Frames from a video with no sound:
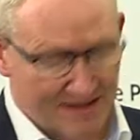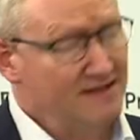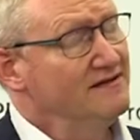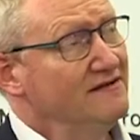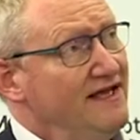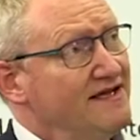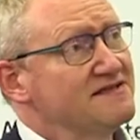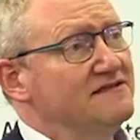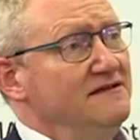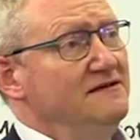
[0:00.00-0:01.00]
The
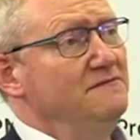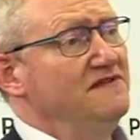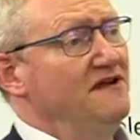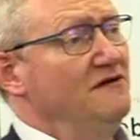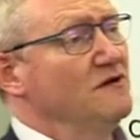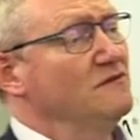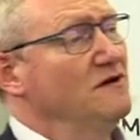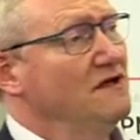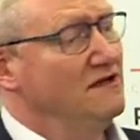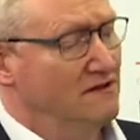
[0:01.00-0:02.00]
next thing that
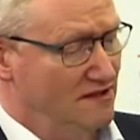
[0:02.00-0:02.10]
we